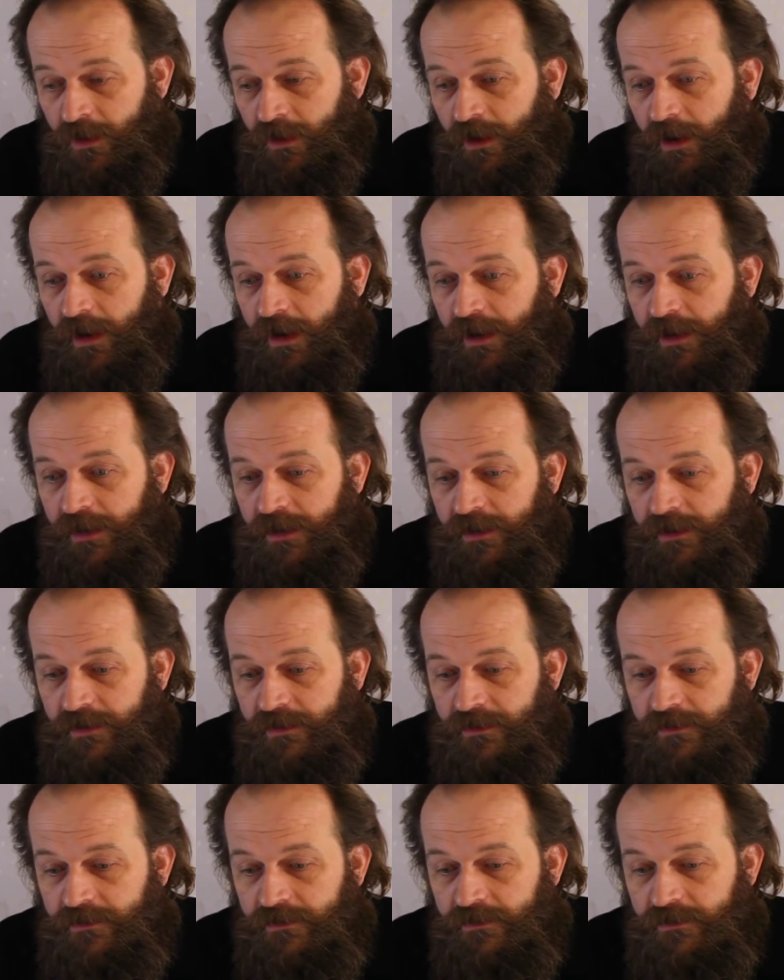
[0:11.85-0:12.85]

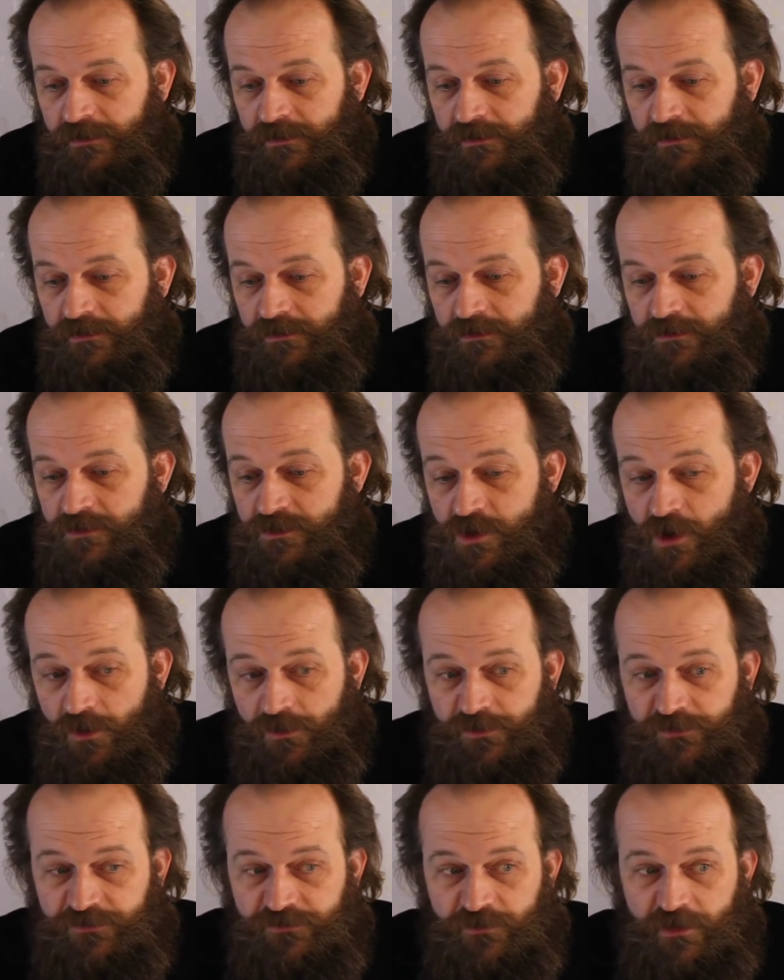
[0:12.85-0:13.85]
I
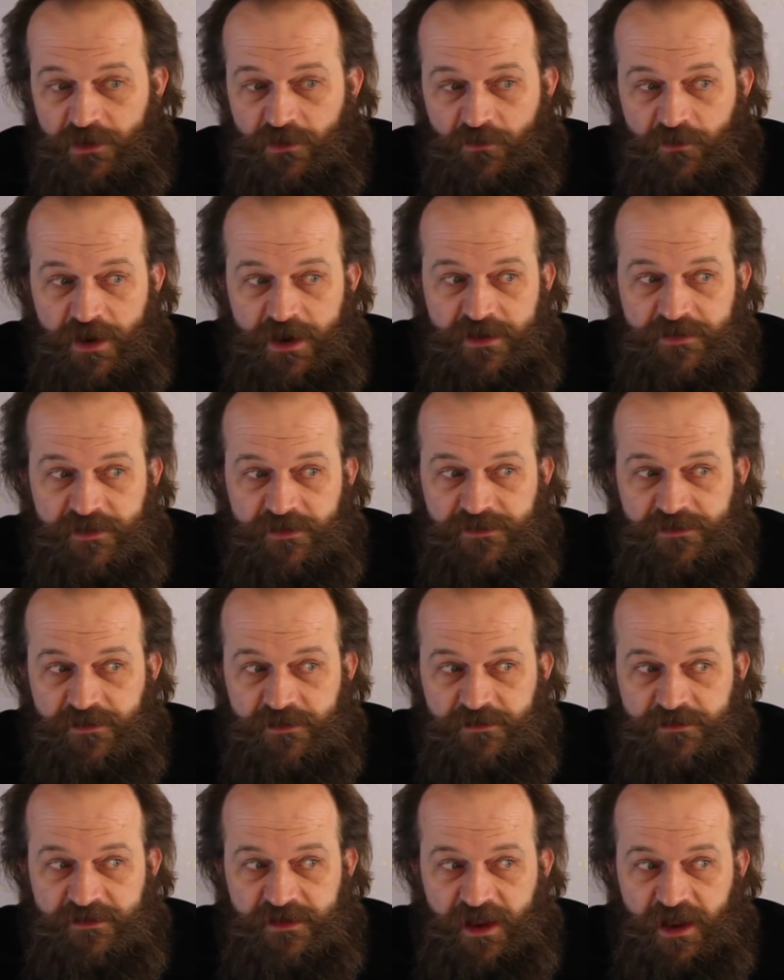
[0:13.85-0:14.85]
noticed right away that
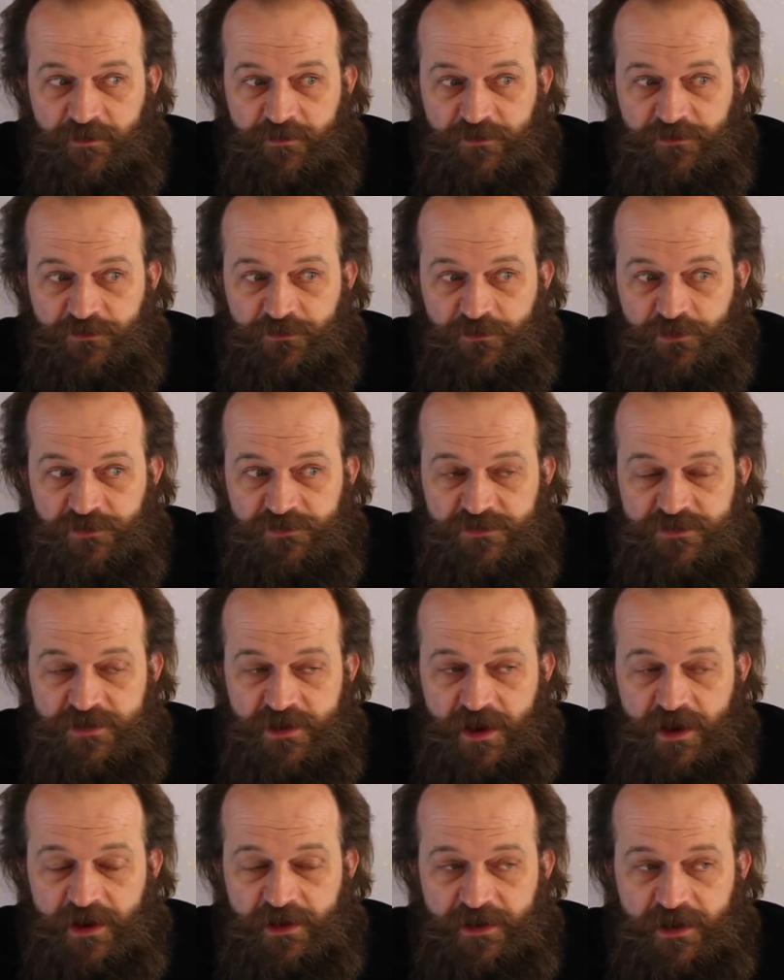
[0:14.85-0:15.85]
the damage was
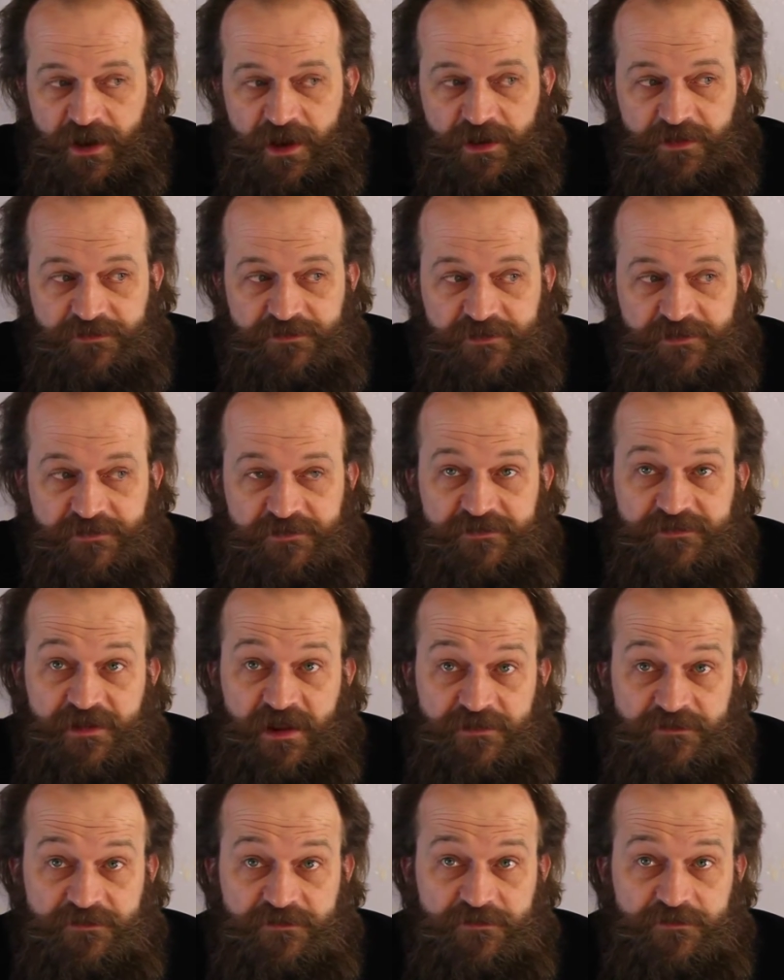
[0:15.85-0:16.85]
not as
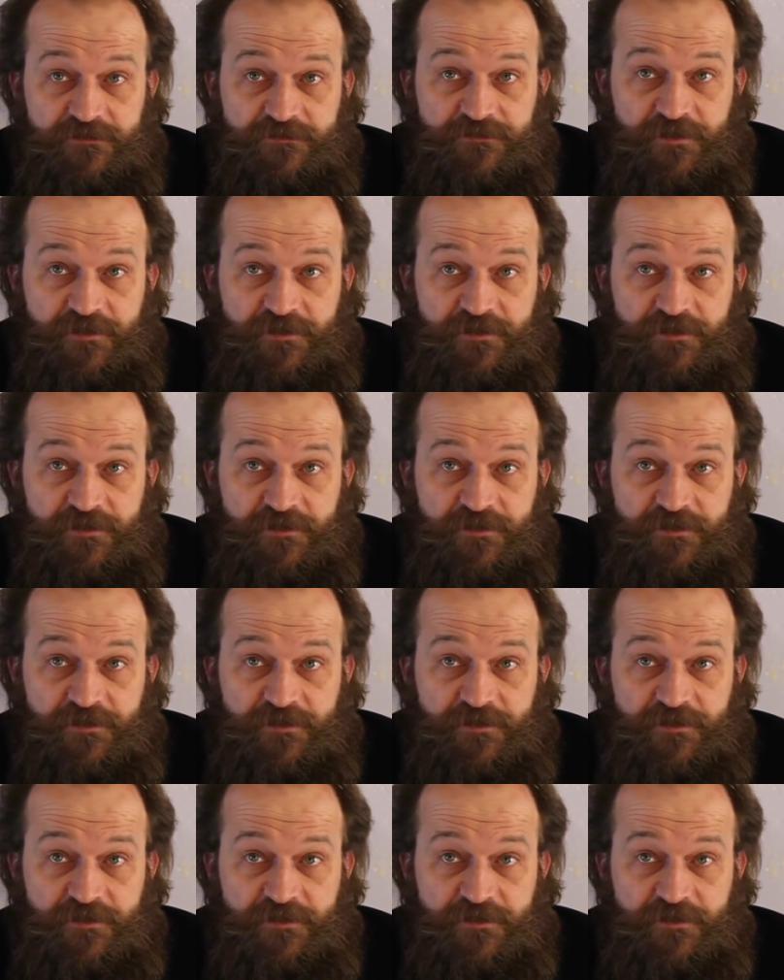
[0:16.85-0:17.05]
extensive